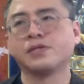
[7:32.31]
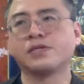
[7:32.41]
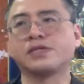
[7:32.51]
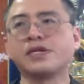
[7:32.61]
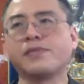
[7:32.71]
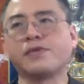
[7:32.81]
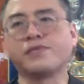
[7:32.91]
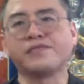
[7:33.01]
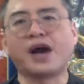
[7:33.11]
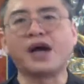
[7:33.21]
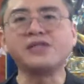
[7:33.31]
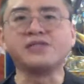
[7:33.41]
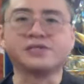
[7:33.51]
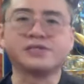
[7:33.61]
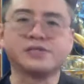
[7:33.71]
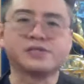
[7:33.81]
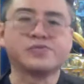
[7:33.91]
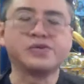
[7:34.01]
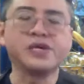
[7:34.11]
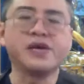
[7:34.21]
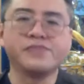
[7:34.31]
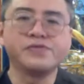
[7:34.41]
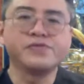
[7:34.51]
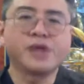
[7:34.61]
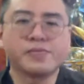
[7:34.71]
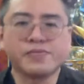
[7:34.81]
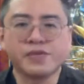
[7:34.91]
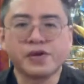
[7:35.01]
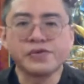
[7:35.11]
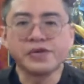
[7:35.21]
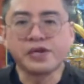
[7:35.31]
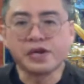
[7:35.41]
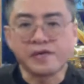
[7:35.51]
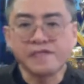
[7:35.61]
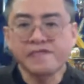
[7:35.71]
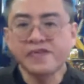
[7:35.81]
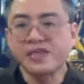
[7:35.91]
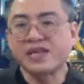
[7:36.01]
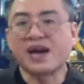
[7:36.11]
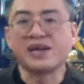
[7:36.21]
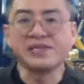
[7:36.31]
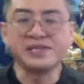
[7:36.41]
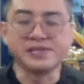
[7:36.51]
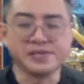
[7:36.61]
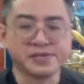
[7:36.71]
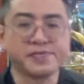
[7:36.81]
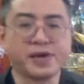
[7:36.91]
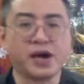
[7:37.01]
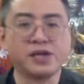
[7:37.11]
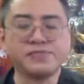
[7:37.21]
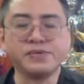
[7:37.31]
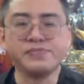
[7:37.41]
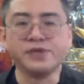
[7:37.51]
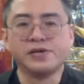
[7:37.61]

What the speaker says: The thing about with others is we have built up very fixed ideas about other people.